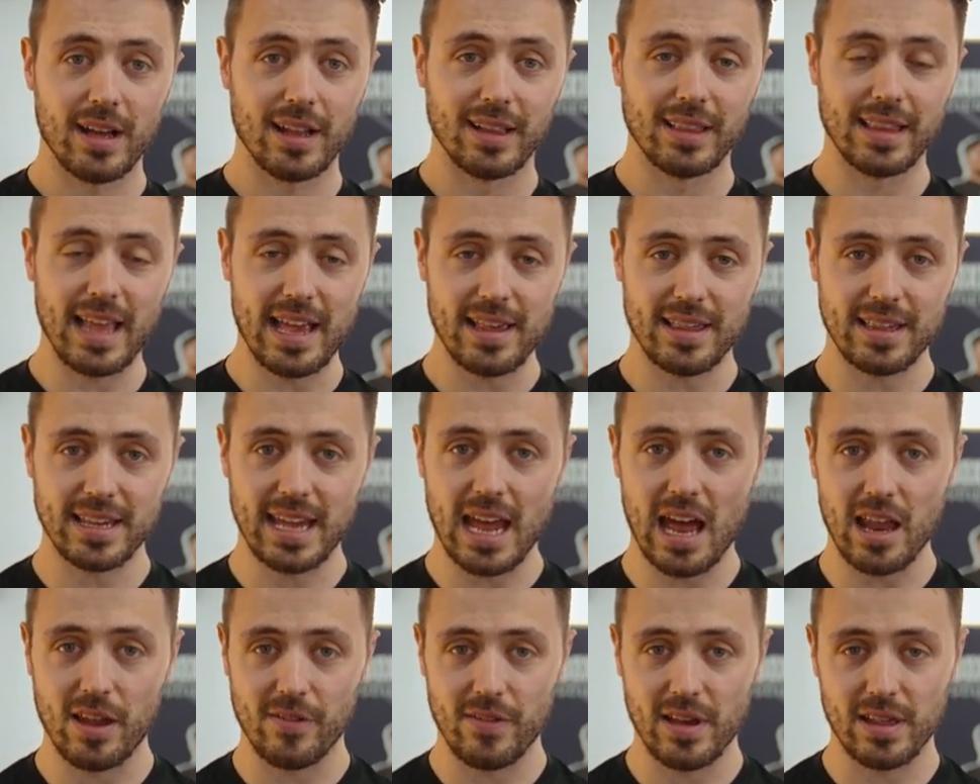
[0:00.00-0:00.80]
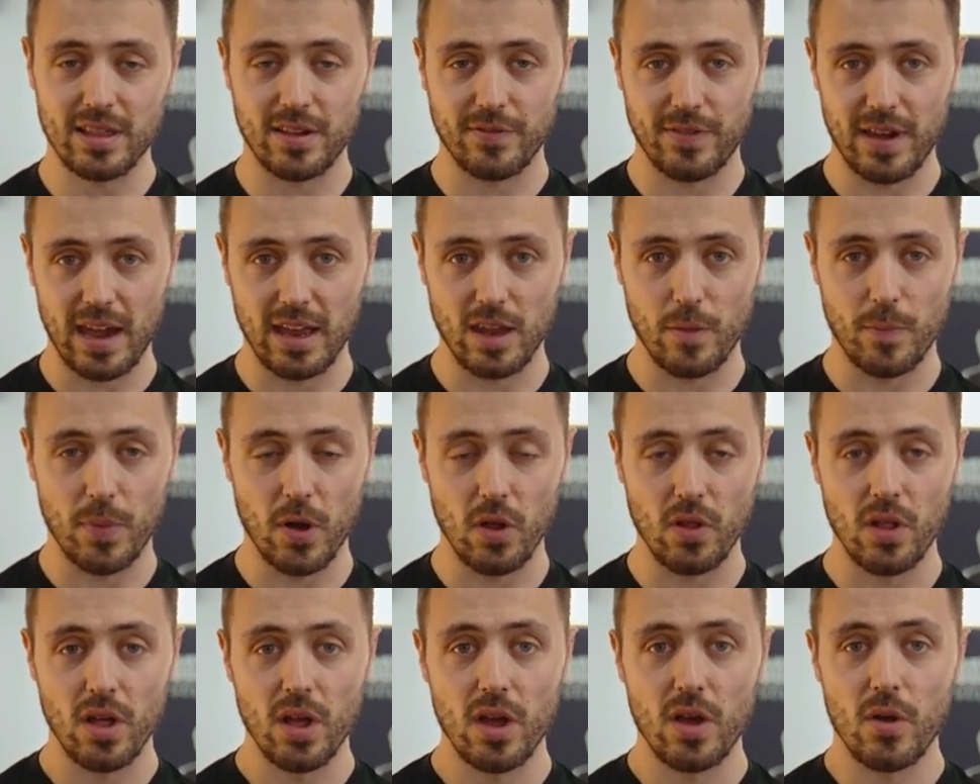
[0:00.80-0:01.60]
less calories
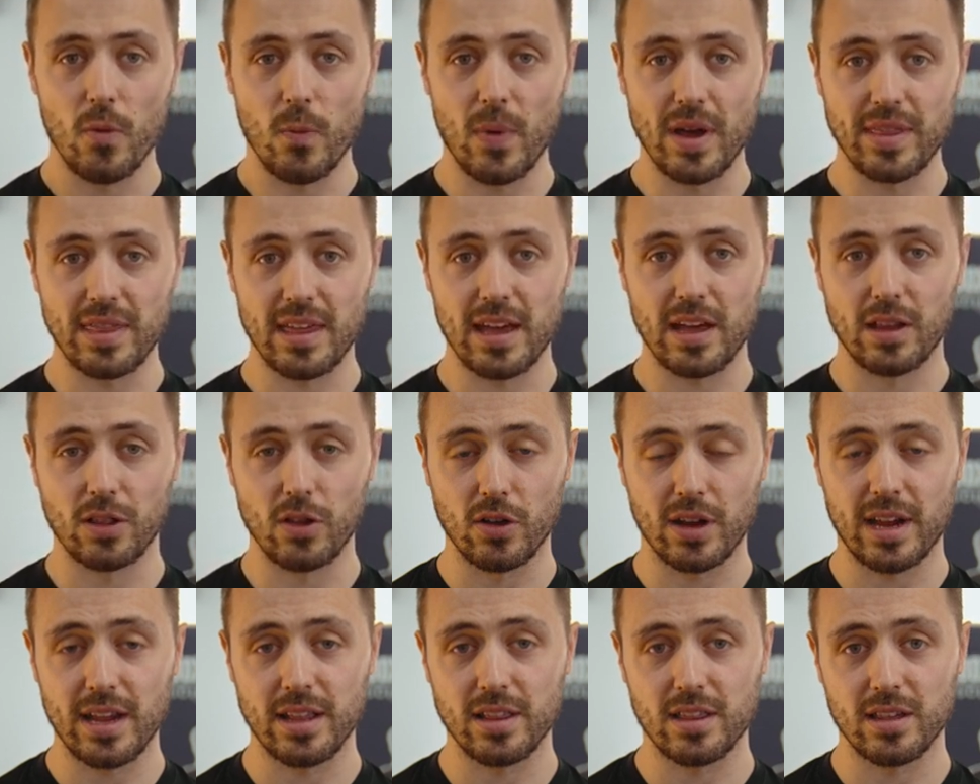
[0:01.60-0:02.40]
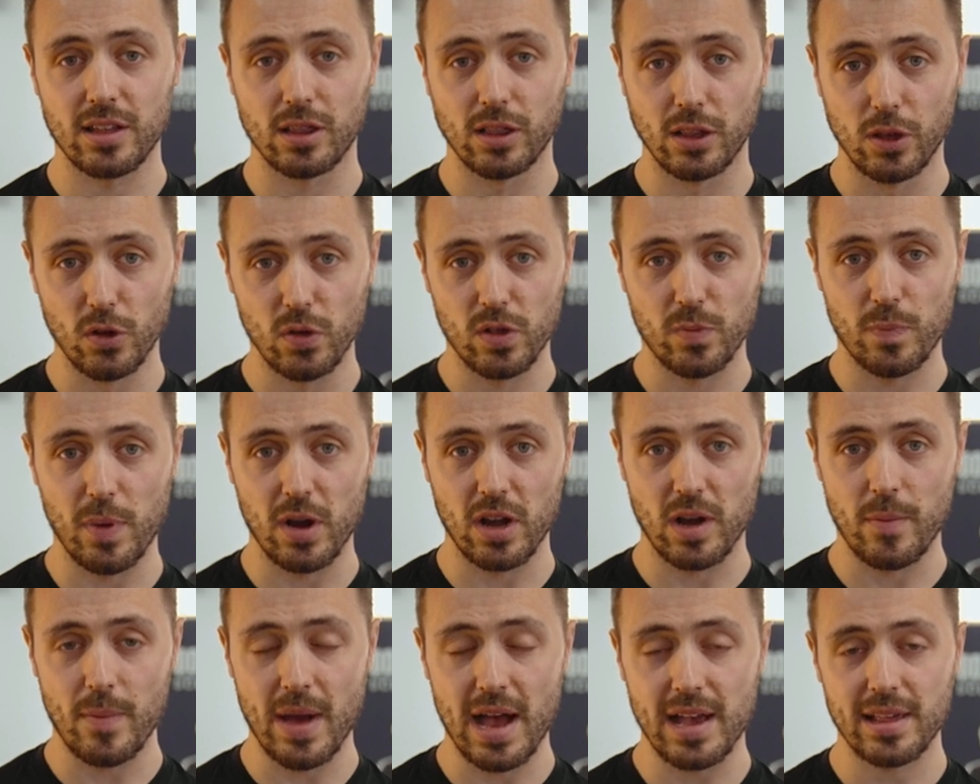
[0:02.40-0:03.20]
available when they're looking to lose
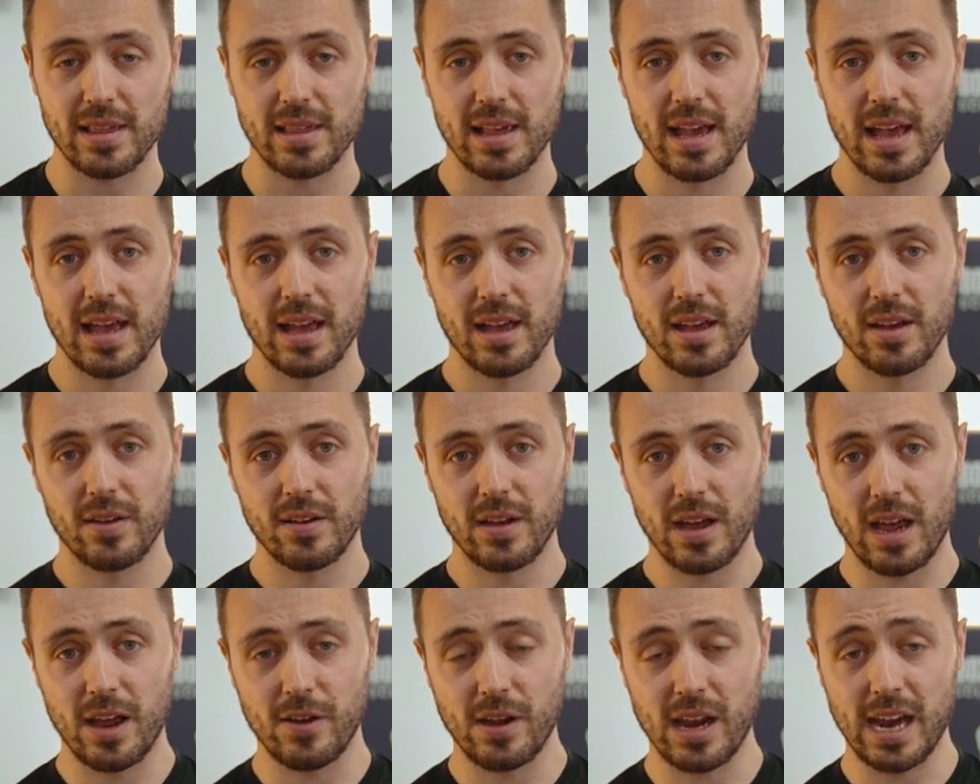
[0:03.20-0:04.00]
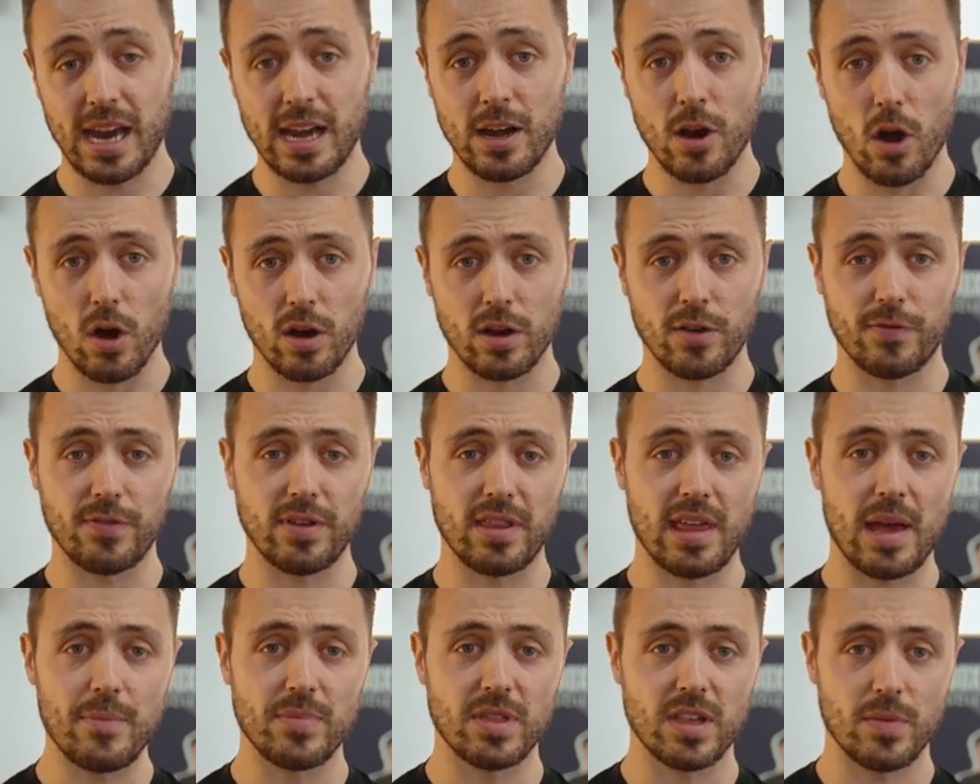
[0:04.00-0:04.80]
body mass uh, in order for
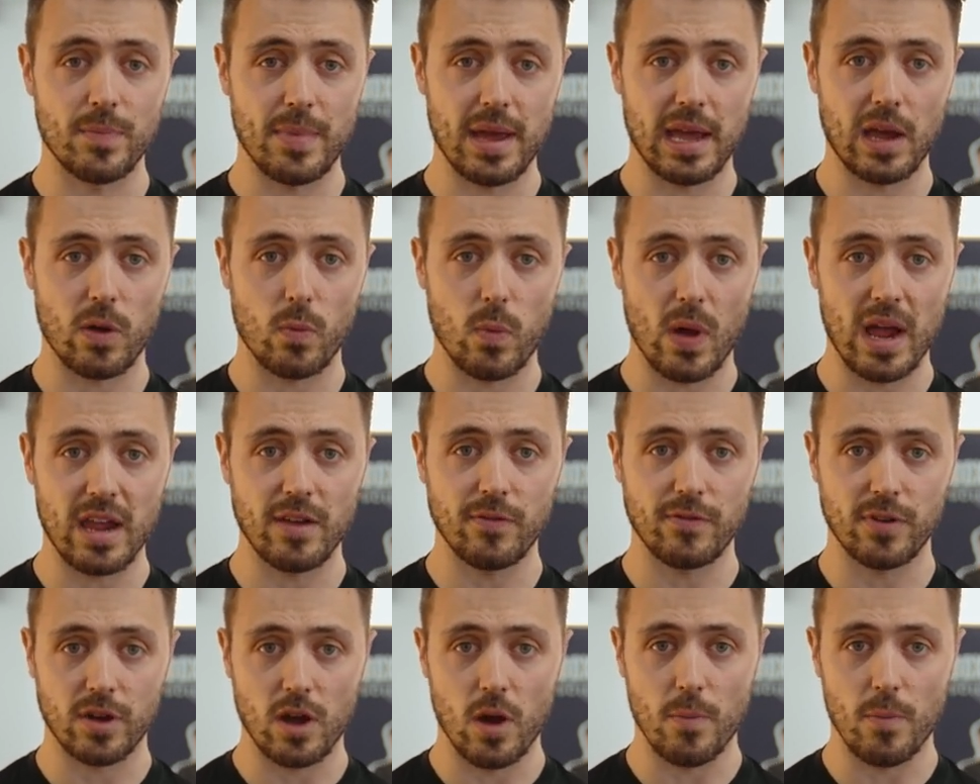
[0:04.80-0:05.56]
them to make weight for